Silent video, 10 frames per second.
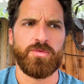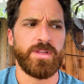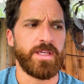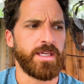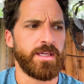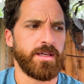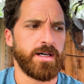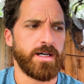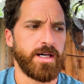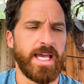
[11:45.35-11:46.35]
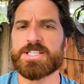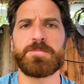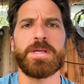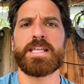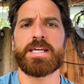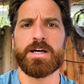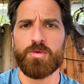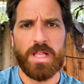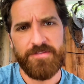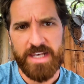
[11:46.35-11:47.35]
the Expedia
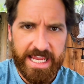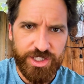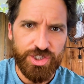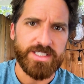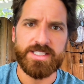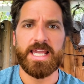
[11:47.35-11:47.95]
will have an agent,